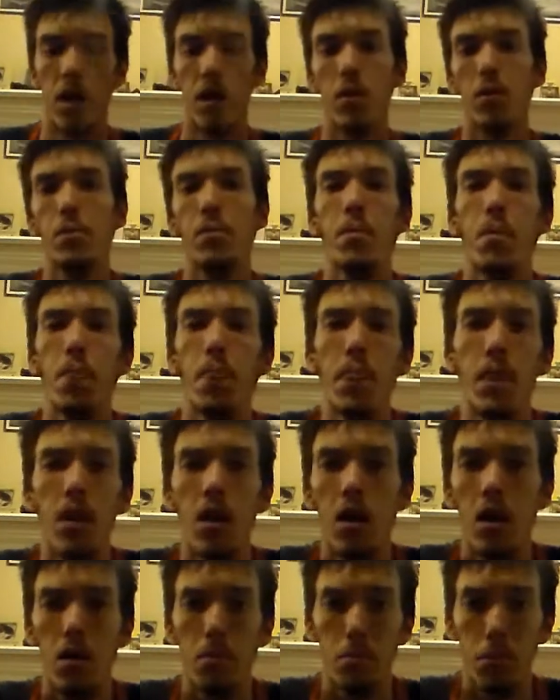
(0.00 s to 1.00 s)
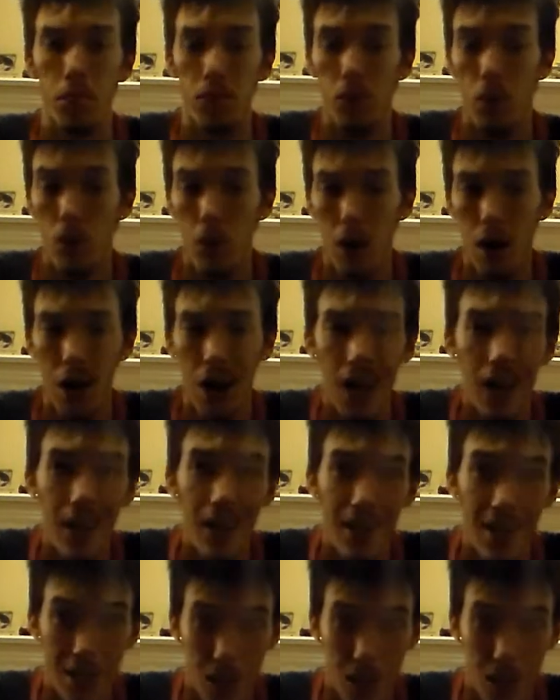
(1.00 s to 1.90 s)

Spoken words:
Now, before I